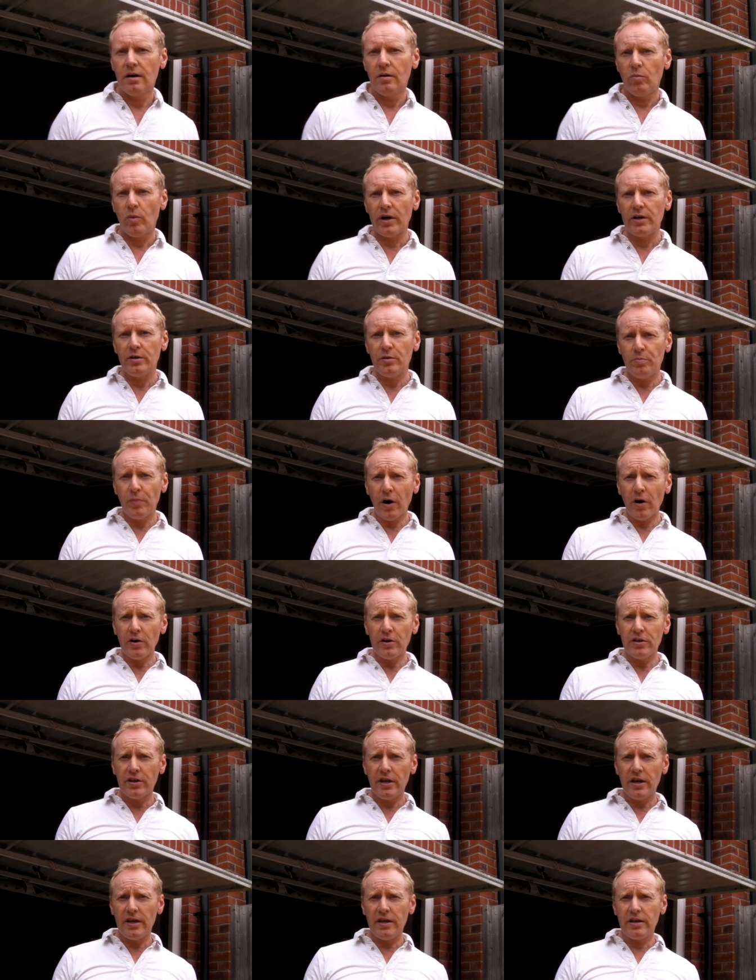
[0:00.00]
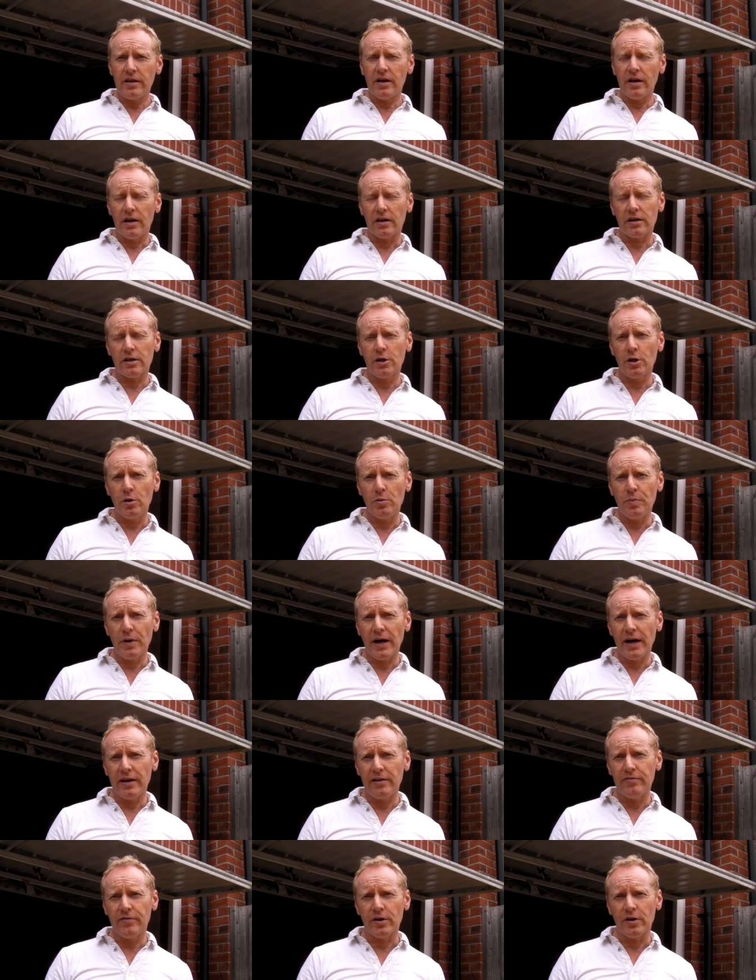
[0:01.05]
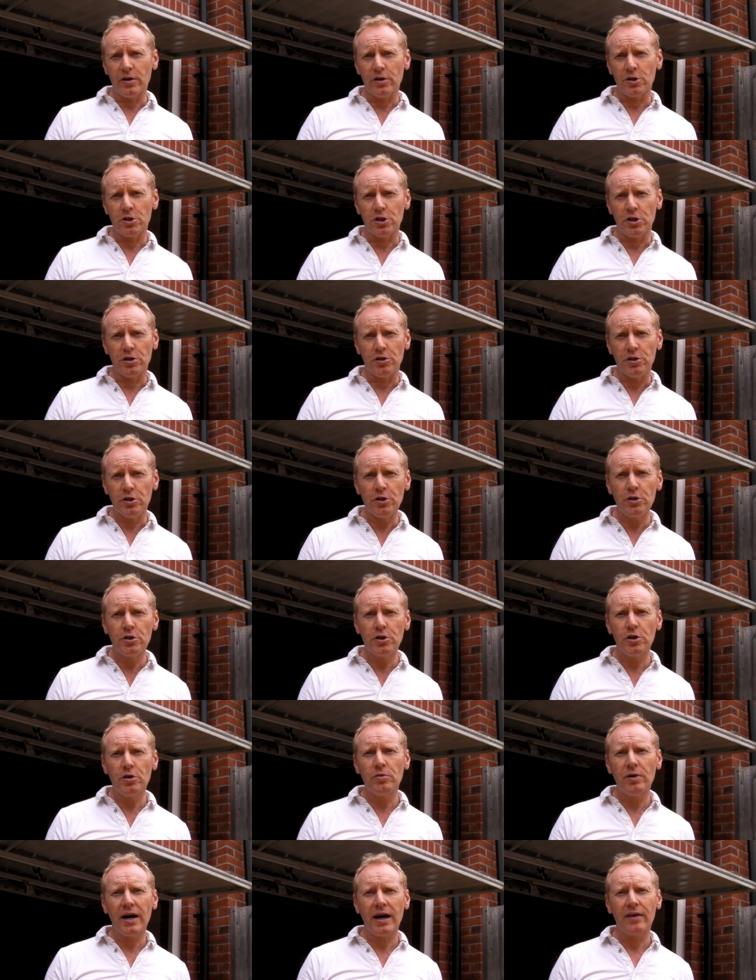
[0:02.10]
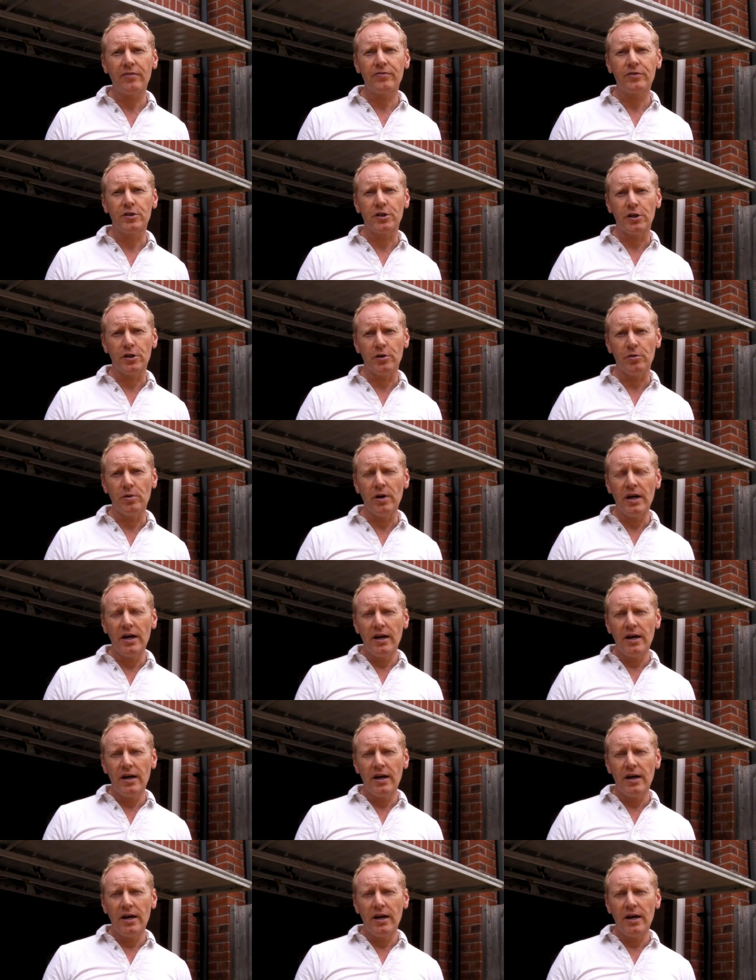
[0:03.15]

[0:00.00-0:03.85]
When you buy the coupe version, you do have to,